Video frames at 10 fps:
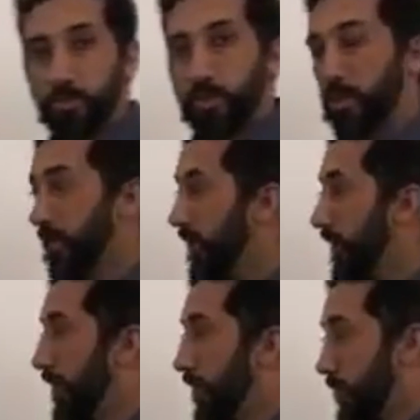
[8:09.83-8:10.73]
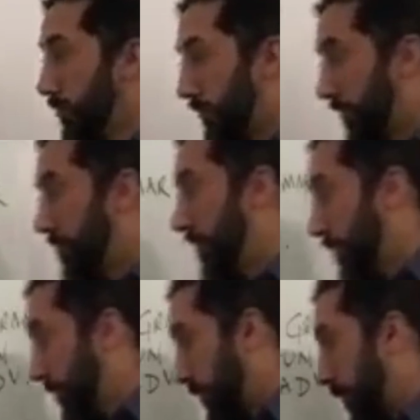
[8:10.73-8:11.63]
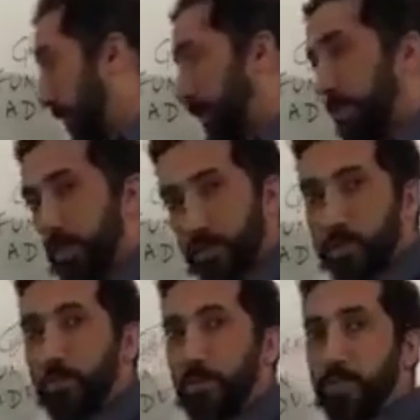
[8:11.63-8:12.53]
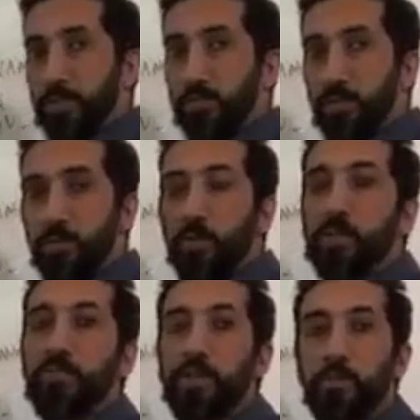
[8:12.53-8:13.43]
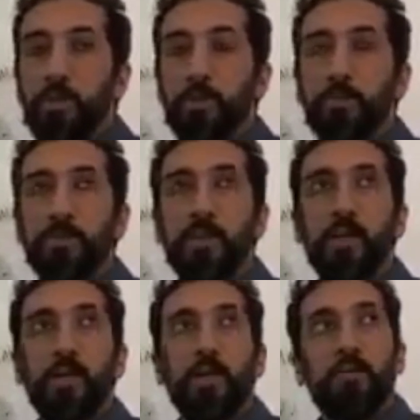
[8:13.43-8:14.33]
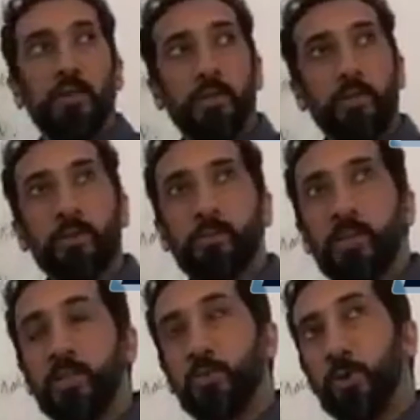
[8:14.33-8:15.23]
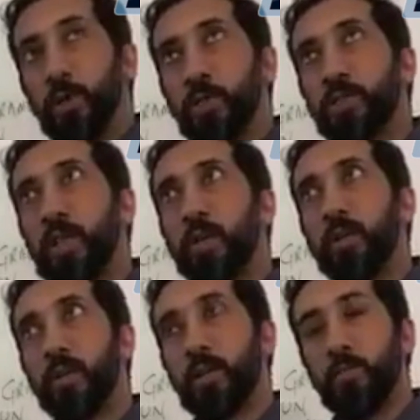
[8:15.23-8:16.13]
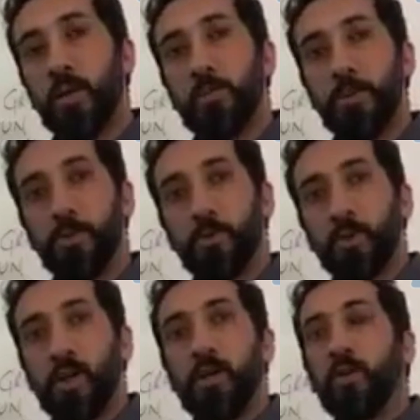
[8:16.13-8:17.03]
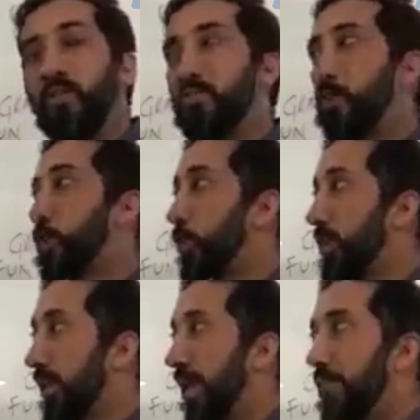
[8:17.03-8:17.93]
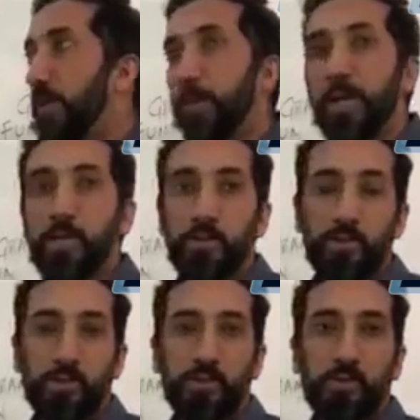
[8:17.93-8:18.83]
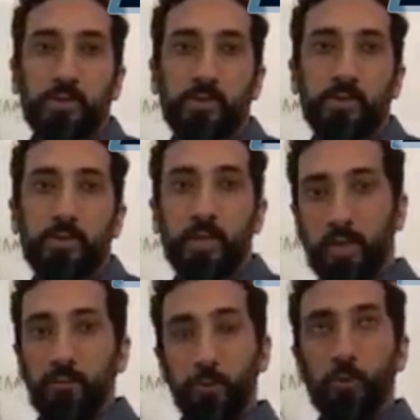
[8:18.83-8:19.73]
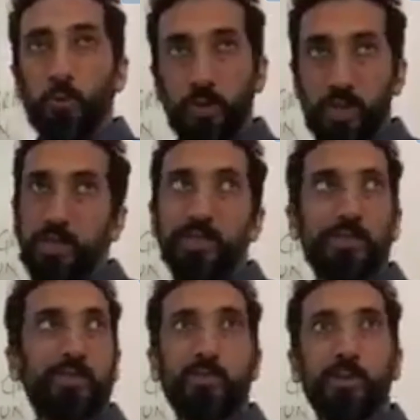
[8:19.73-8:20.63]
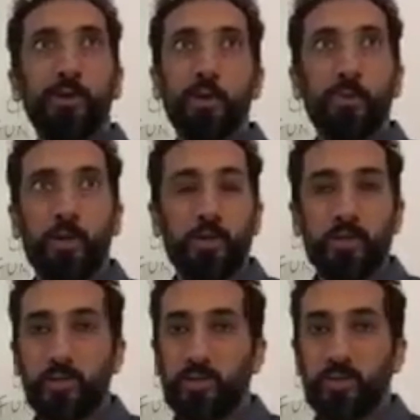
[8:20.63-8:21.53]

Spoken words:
okay? So fundamental, targeted, and comprehensive. What is fundamental? Fundamental means words that are going to come up in the Qur'an on virtually every page. Like if you knew these 30 words,